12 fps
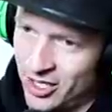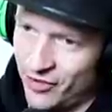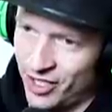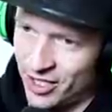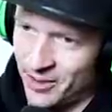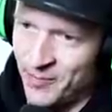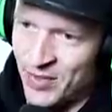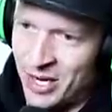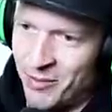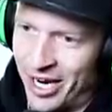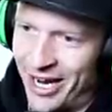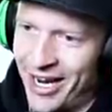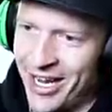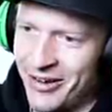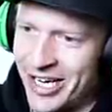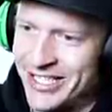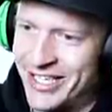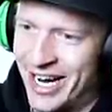live here. But
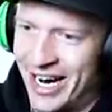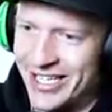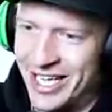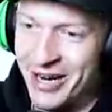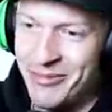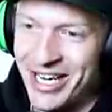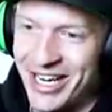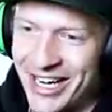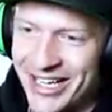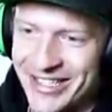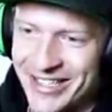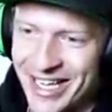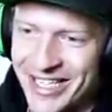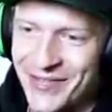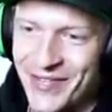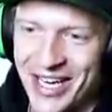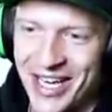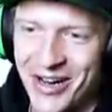anyways, guys, I'm going to end today's
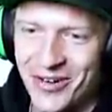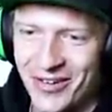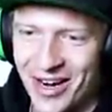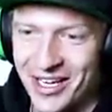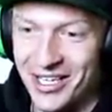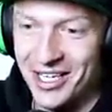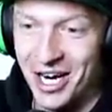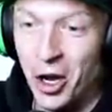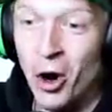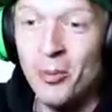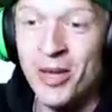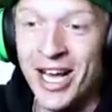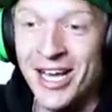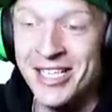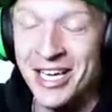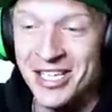video right here. I hope you guys